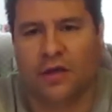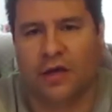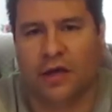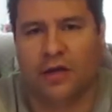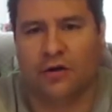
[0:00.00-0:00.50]

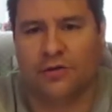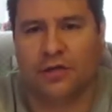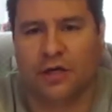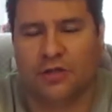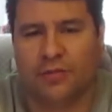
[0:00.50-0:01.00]
and also
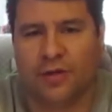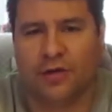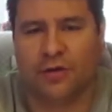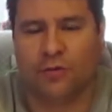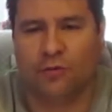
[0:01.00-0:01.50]
how to
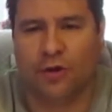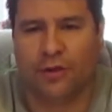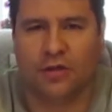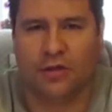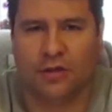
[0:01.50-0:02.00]
pair it with
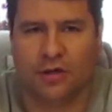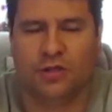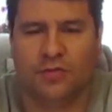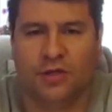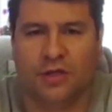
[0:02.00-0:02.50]
the
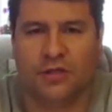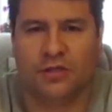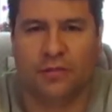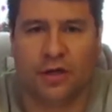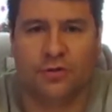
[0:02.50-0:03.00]
GPS
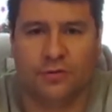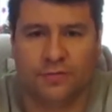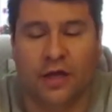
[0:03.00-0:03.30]
module.